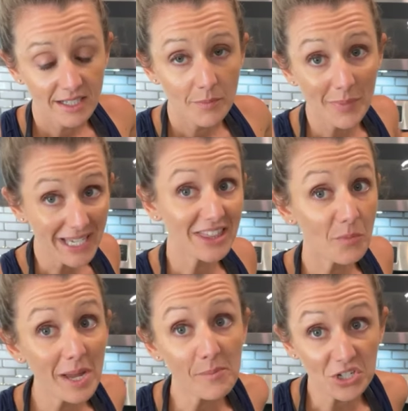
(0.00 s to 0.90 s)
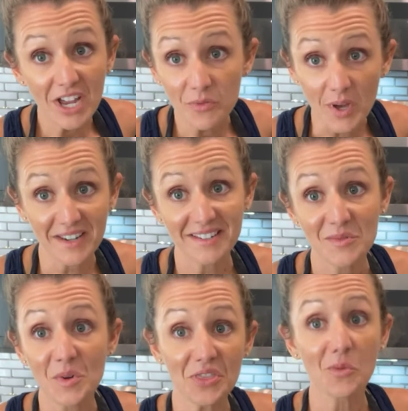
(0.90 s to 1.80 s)
but get the Pampered Chef one
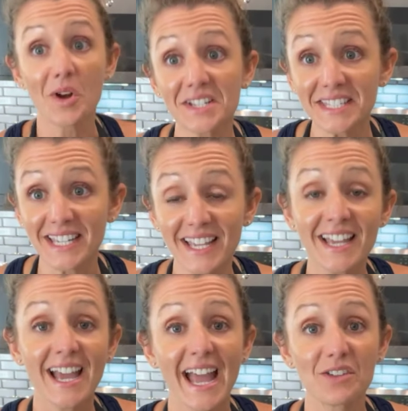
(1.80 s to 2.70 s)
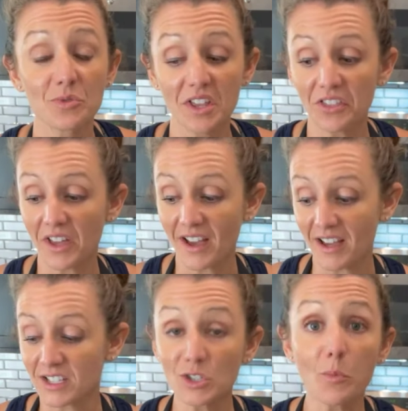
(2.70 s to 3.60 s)
with the warranty and with
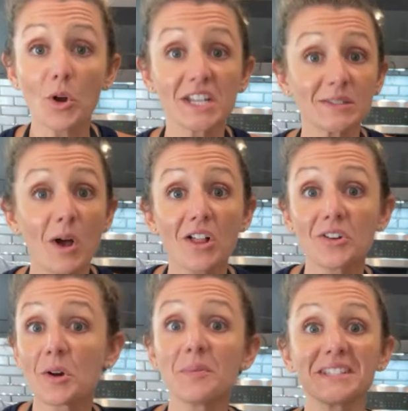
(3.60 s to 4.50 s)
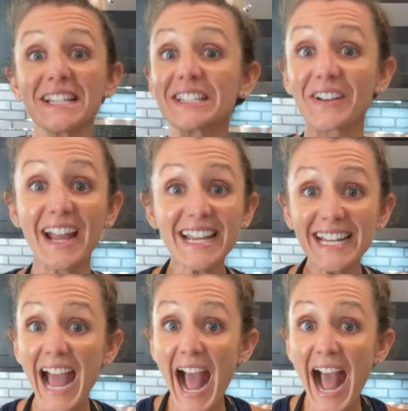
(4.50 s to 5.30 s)
uh, supporting small local business, right?